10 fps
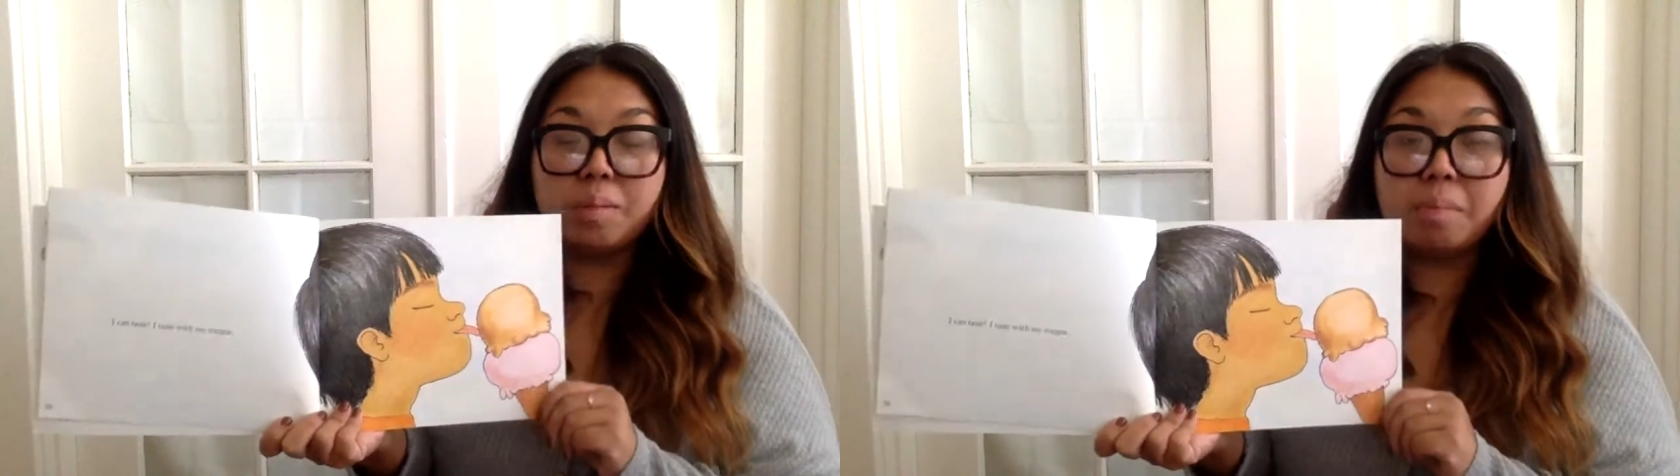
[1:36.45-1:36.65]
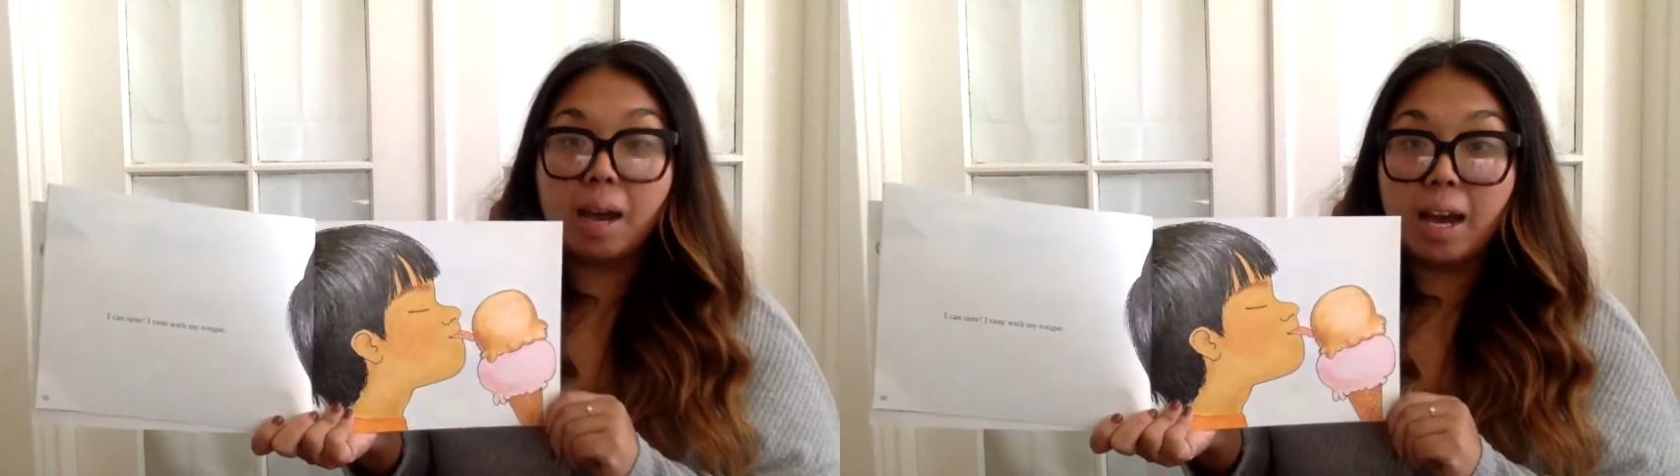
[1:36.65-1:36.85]

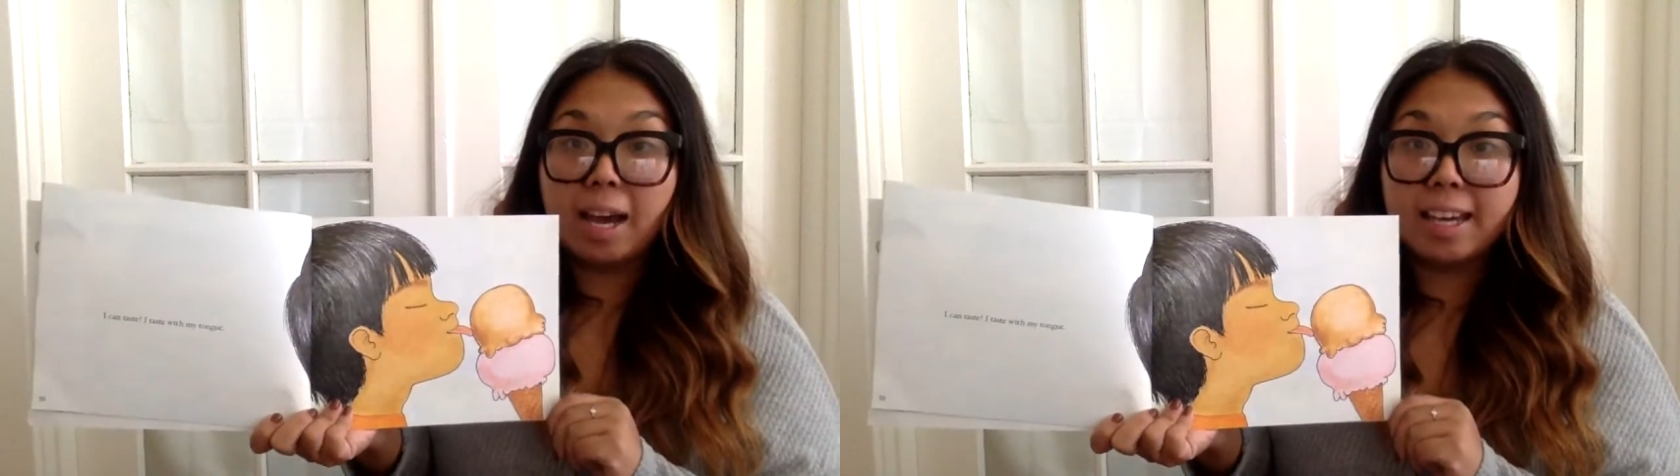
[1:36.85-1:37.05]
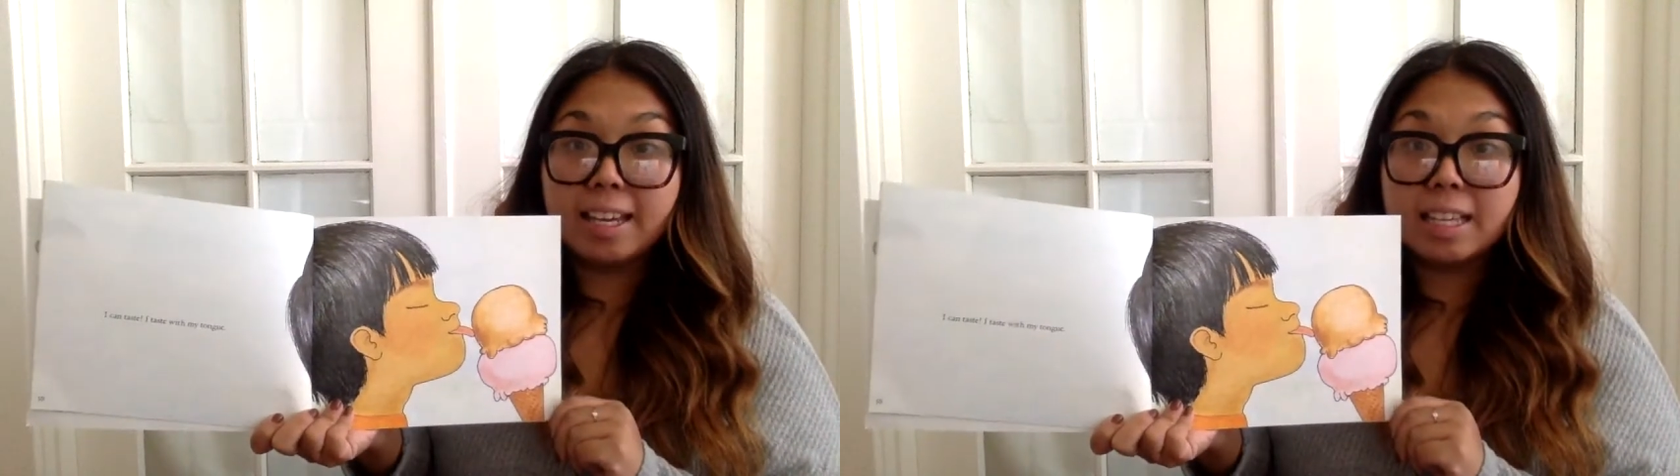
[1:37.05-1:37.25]

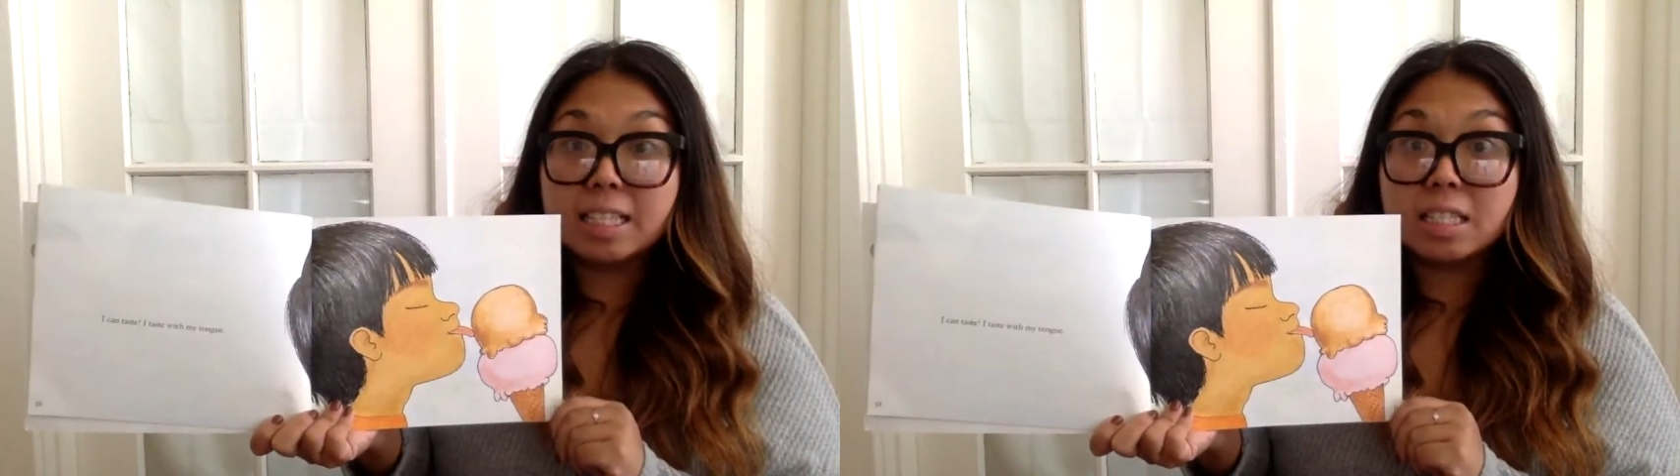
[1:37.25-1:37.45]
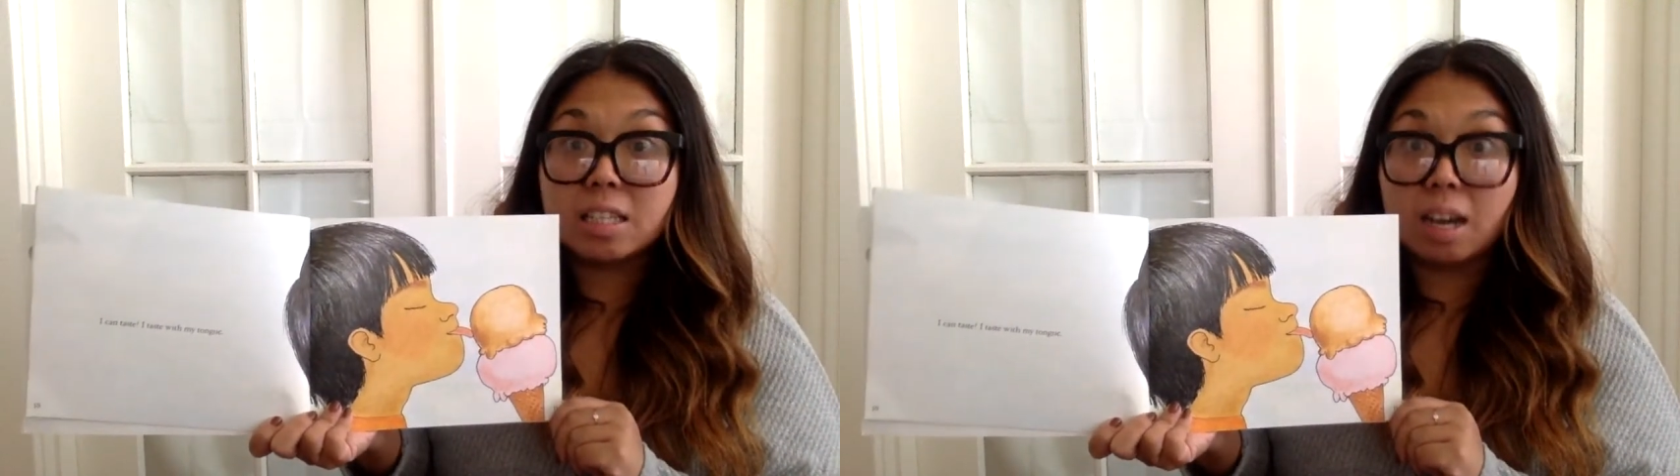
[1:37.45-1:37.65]
my
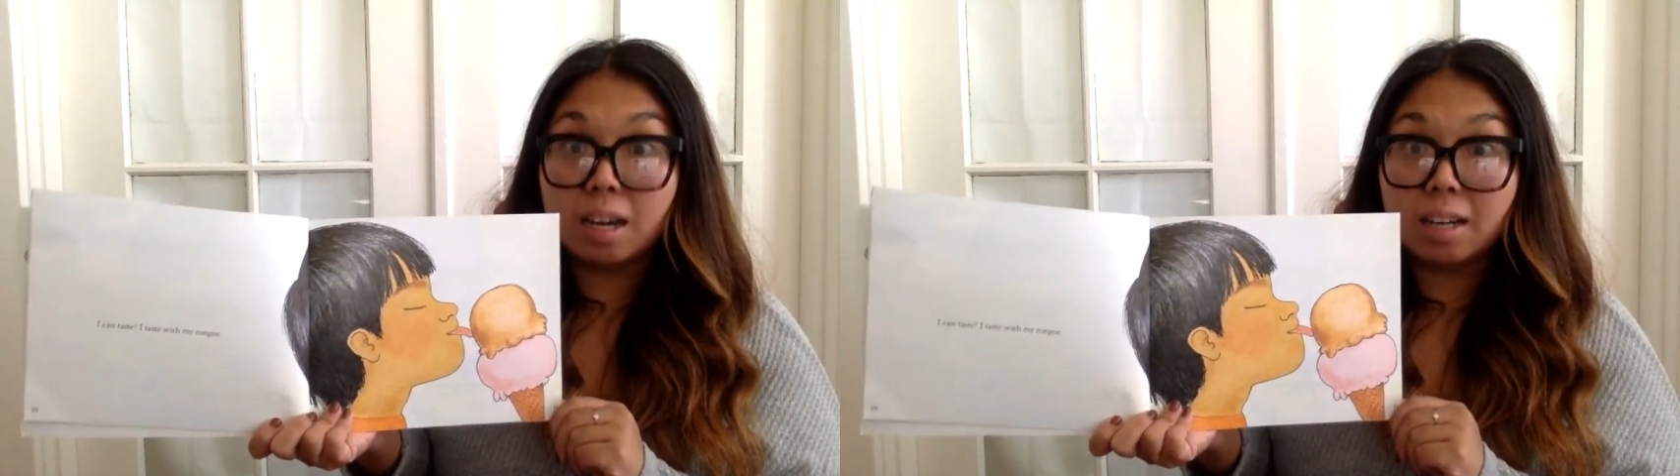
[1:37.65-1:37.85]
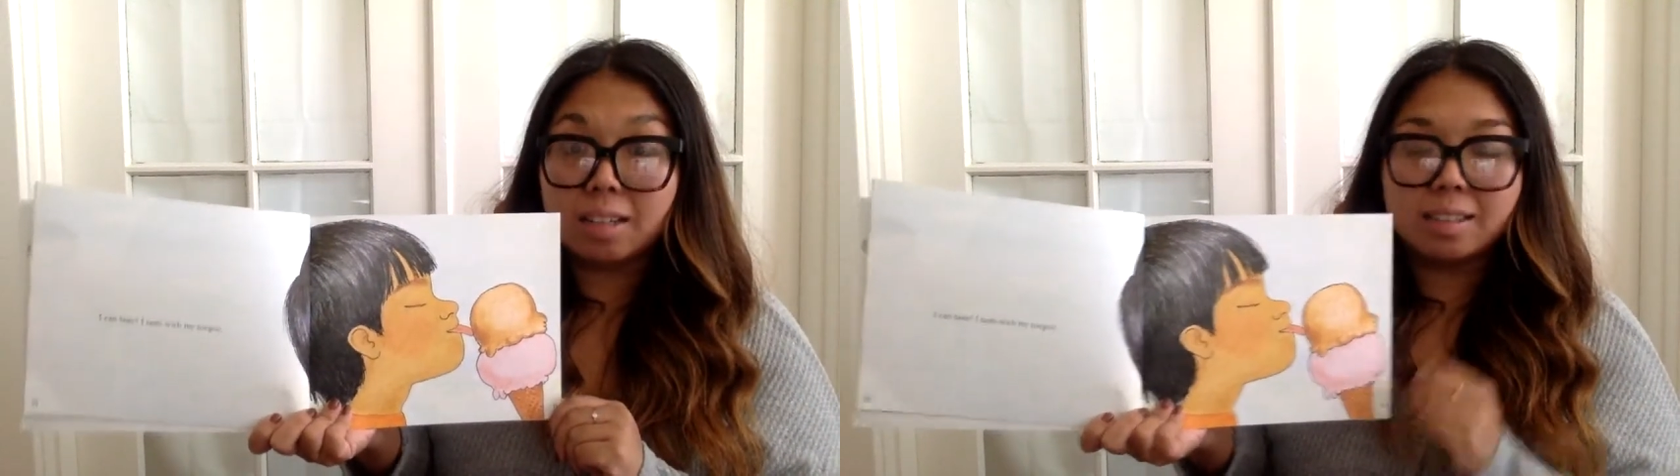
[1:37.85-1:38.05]

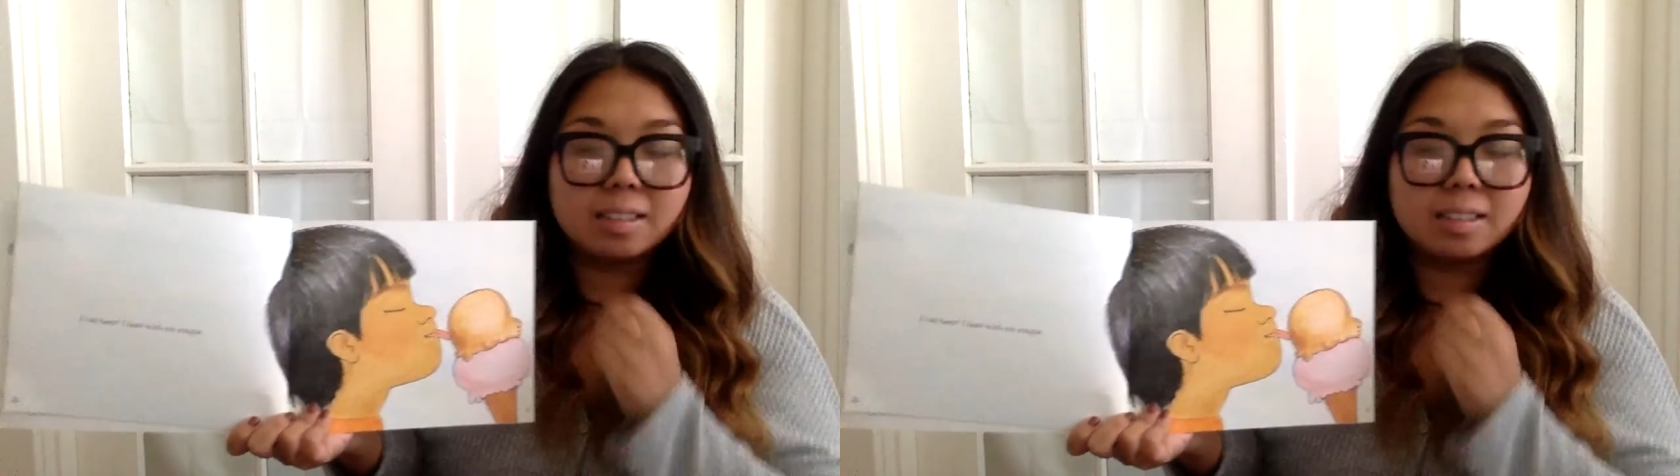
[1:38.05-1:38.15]
tongue.